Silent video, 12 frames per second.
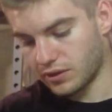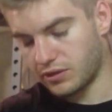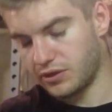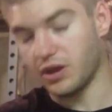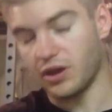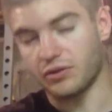
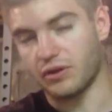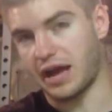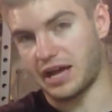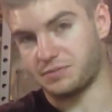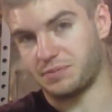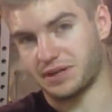the other
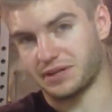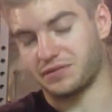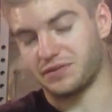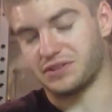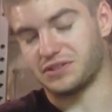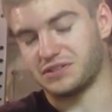aspect
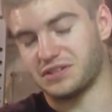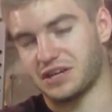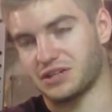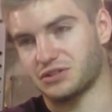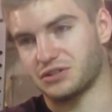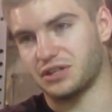of this is
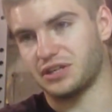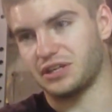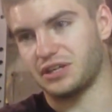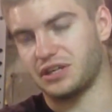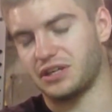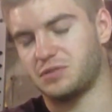actually,
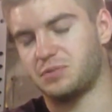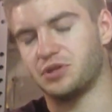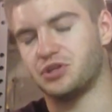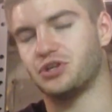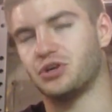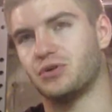it's been
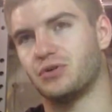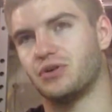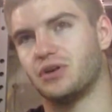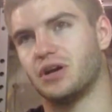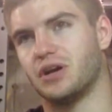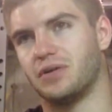
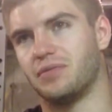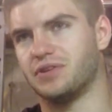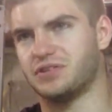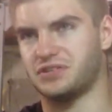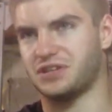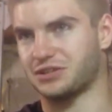shown,
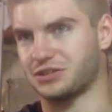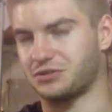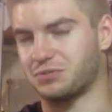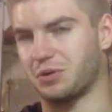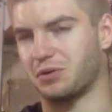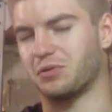this is actually
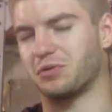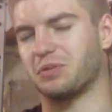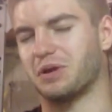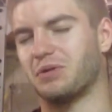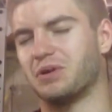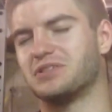supported only
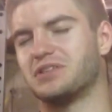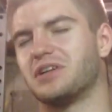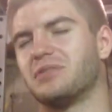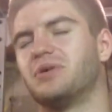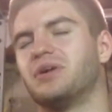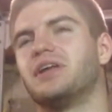by one
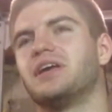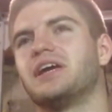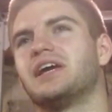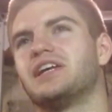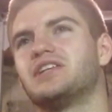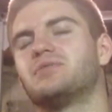study, but
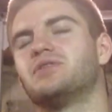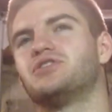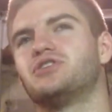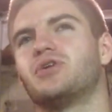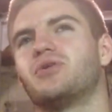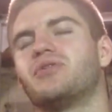it's been
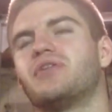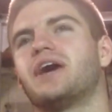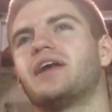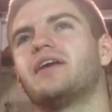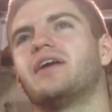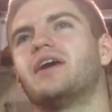shown
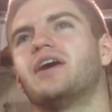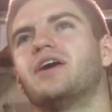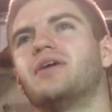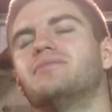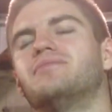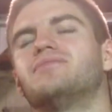that
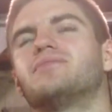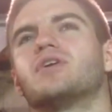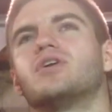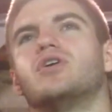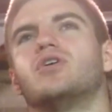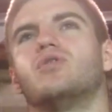
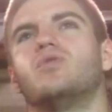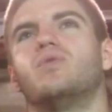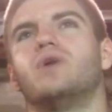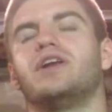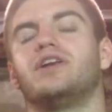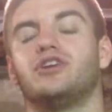
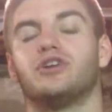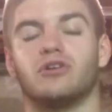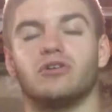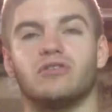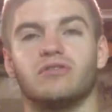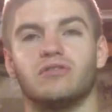when you're